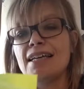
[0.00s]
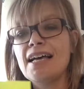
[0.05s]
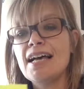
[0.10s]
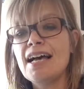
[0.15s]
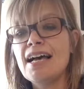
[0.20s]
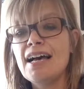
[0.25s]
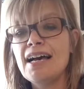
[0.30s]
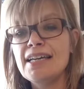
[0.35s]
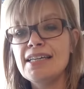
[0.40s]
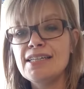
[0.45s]

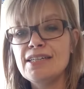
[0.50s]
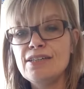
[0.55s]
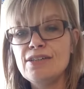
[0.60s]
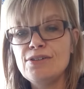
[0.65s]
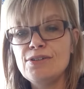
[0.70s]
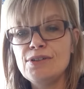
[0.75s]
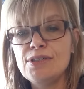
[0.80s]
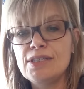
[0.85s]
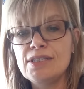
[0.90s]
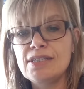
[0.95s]
I
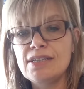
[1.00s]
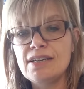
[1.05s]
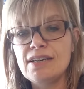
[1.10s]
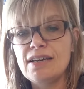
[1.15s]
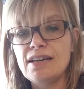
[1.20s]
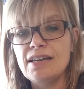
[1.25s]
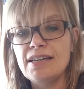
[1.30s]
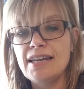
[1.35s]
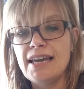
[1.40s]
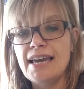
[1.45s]
used
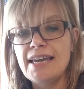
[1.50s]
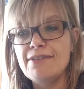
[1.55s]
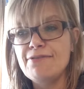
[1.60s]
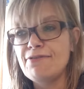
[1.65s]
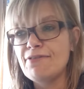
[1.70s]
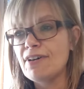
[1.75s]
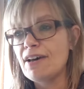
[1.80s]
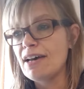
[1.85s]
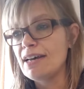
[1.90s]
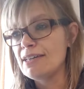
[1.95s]
an
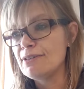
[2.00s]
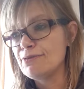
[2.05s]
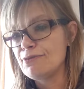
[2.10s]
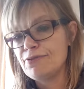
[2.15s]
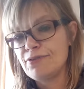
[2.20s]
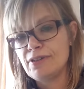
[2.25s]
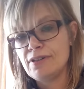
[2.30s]
A5